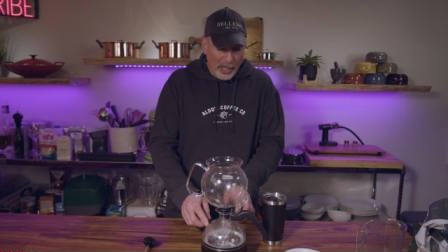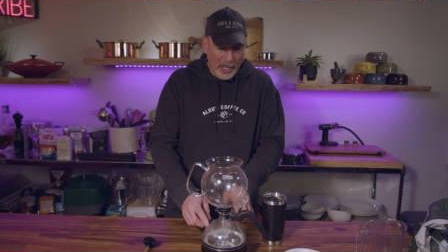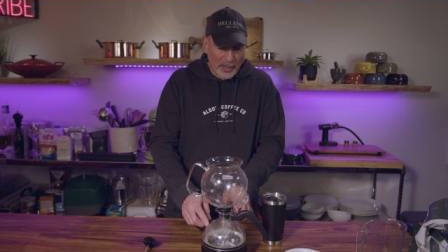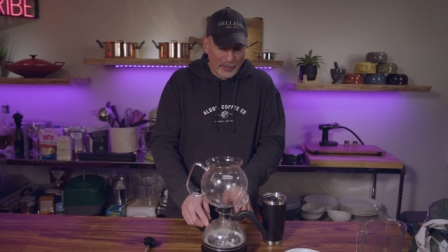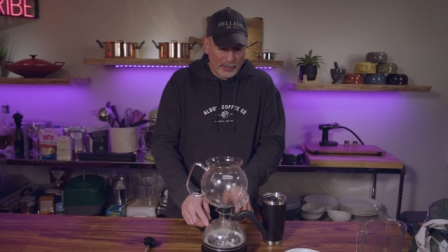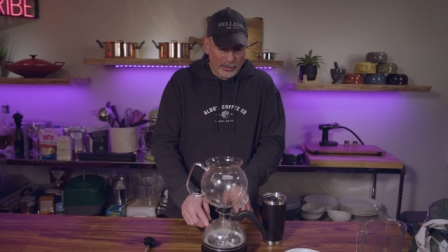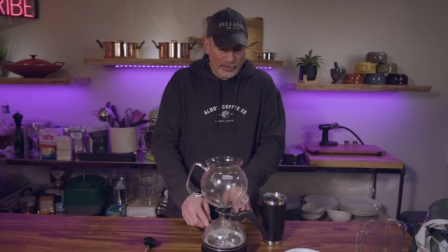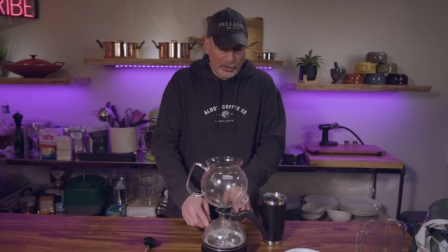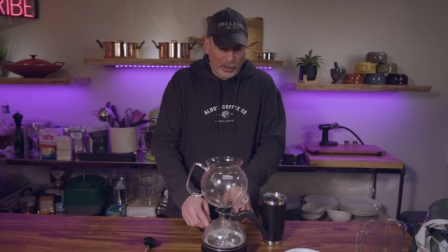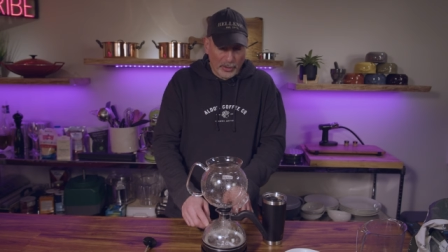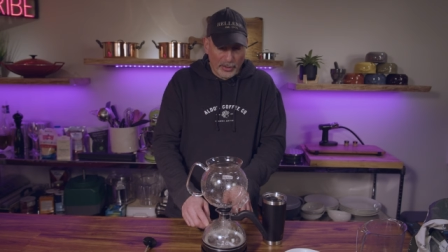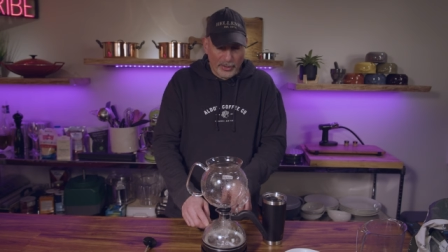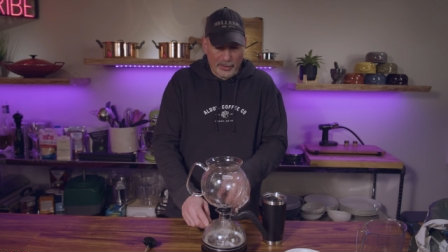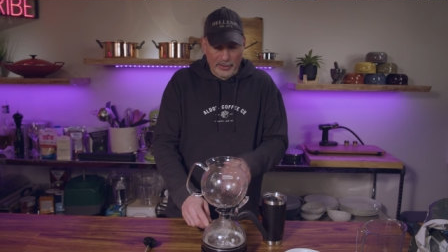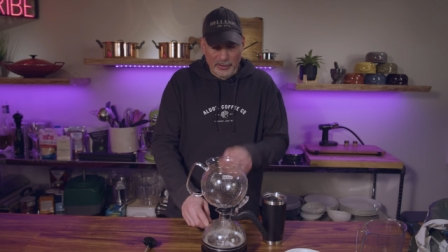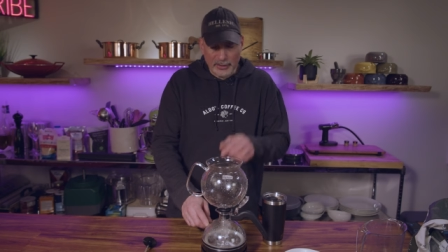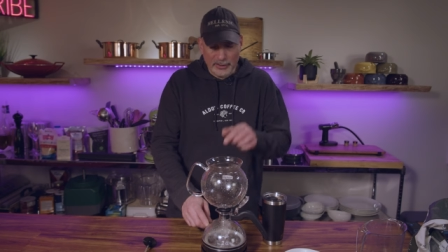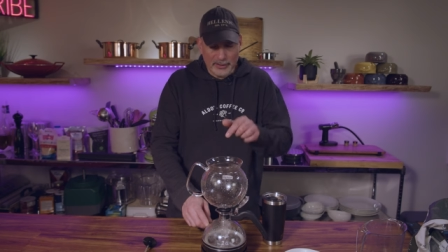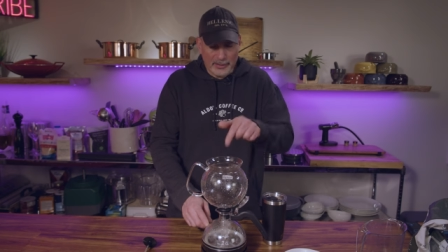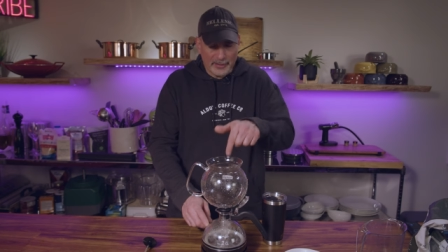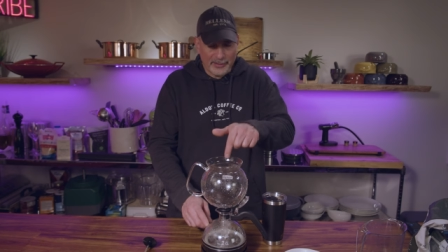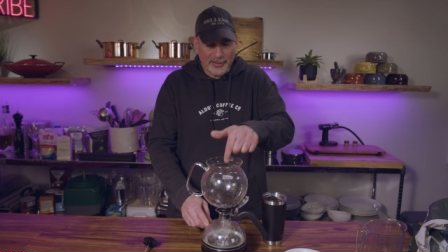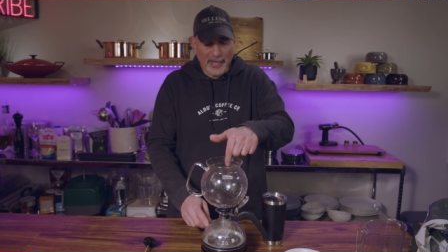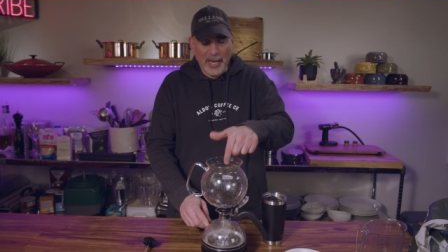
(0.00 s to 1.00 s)
The bottom is hard
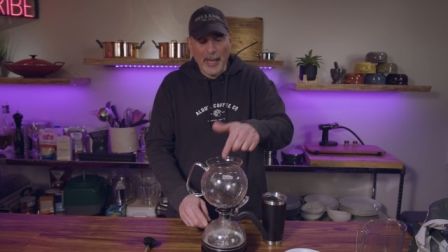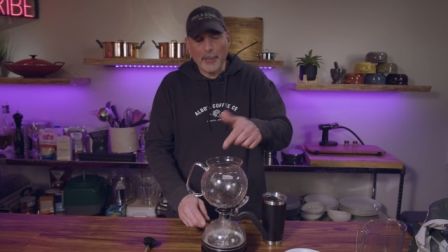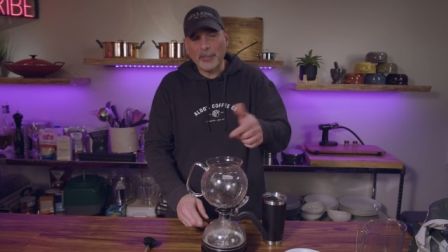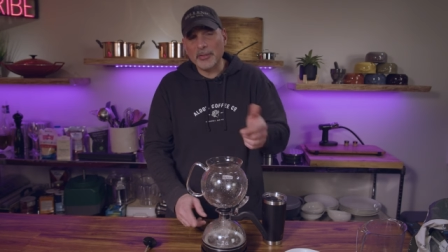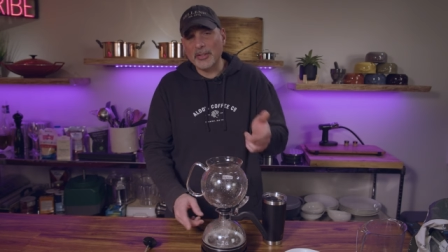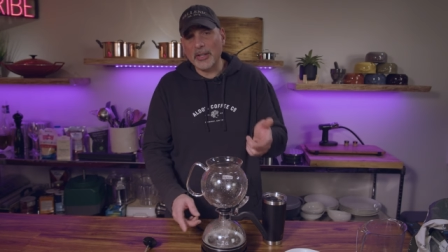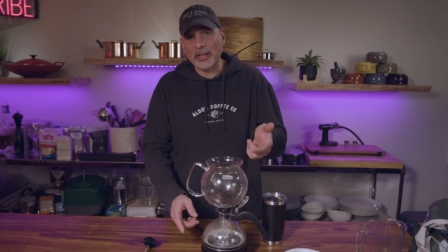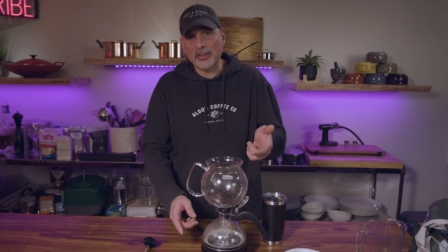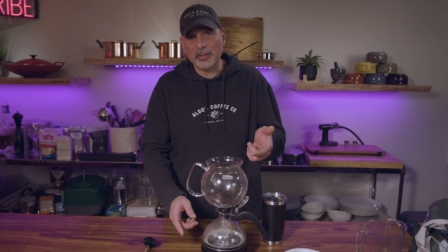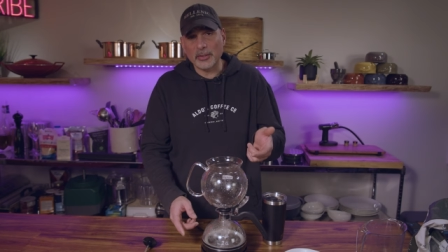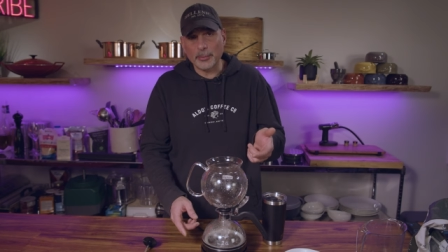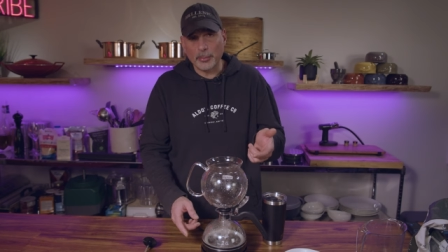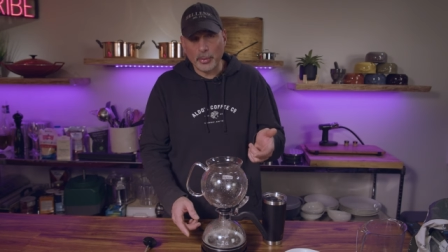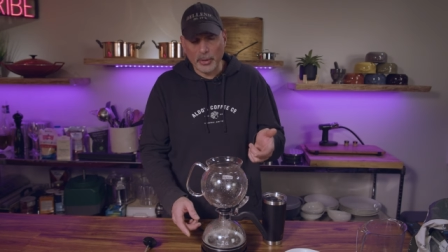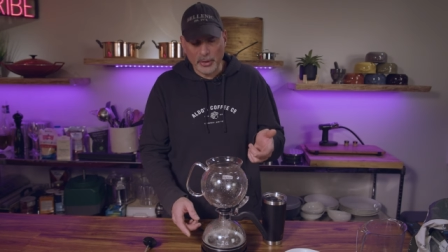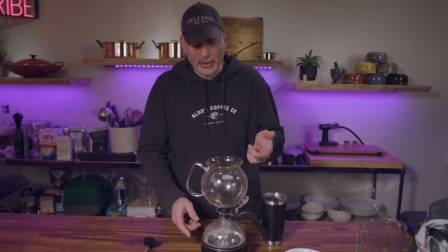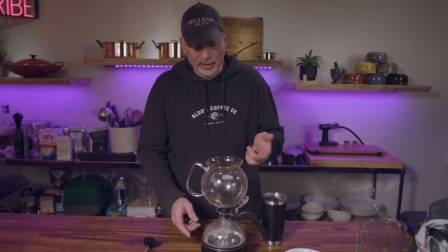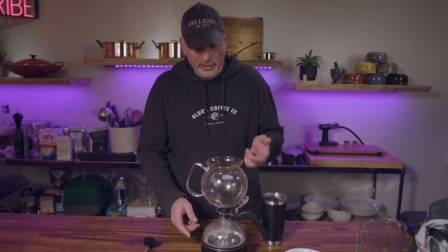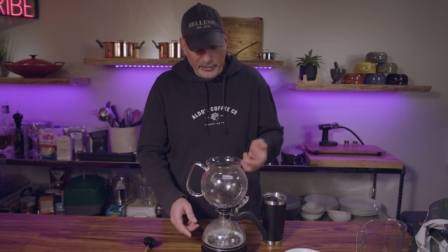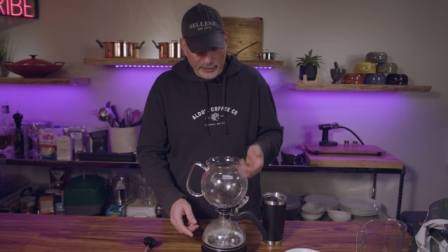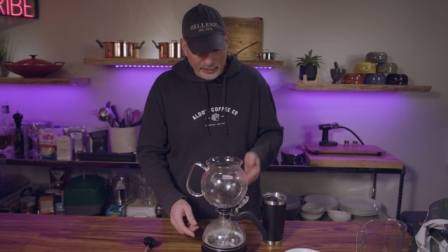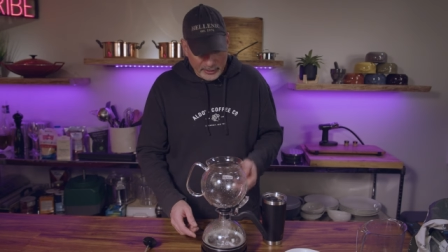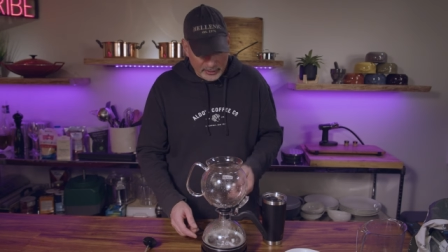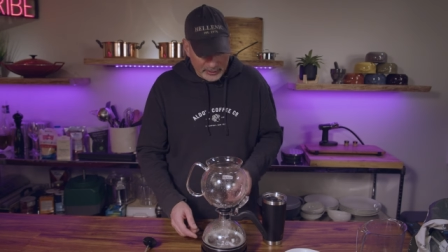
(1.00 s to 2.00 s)
to clean. The top is actually
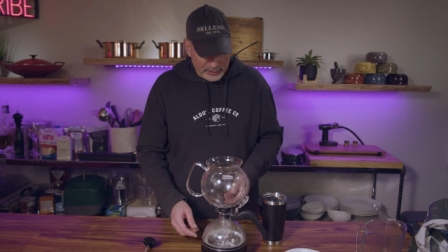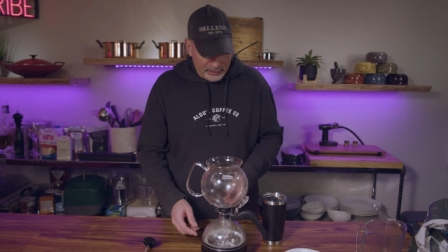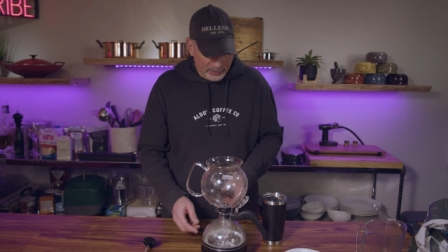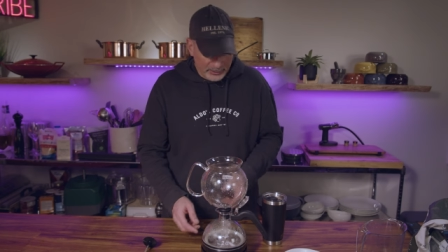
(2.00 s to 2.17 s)
pretty easy